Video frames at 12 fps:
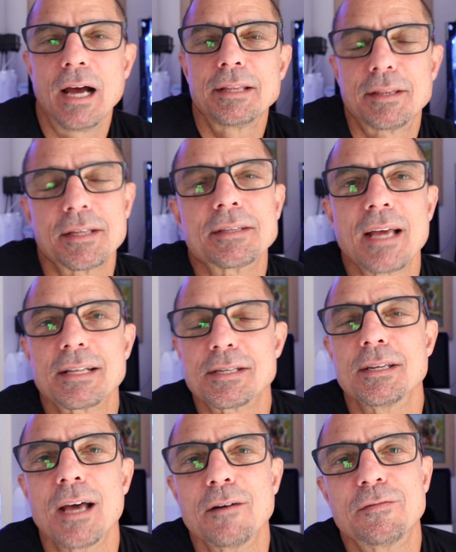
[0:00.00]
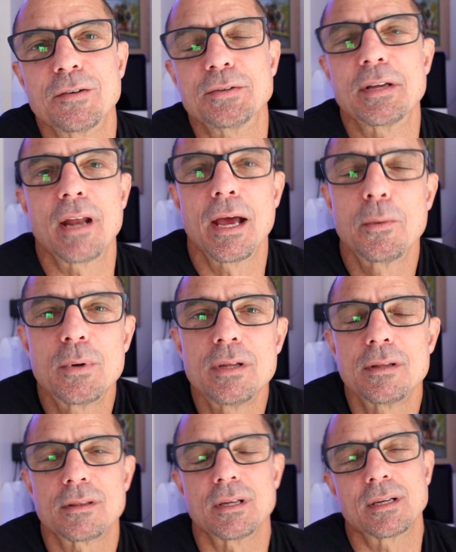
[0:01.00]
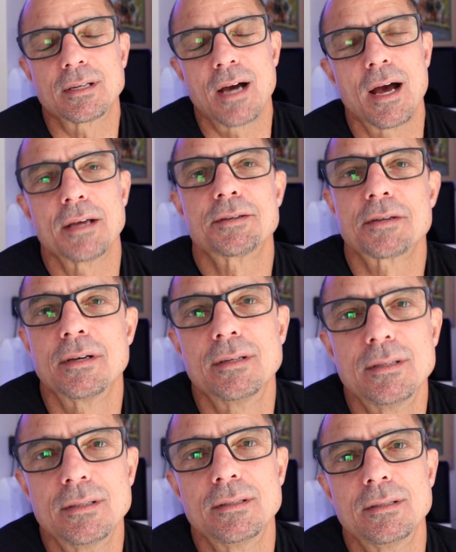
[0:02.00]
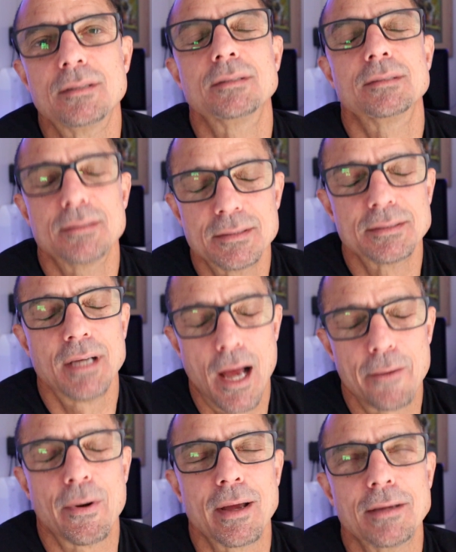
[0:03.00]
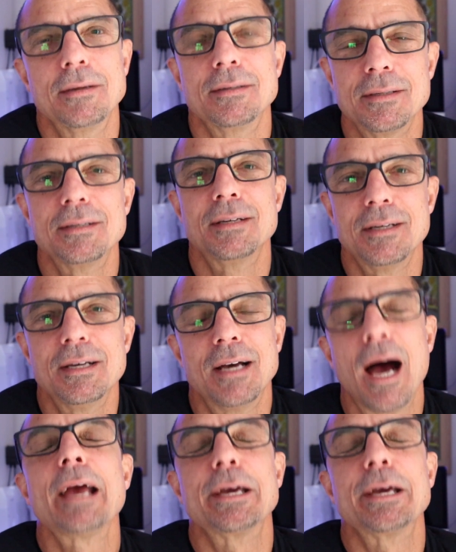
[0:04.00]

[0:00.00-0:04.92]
I think that's enough for today. What do you think, guys? All right. I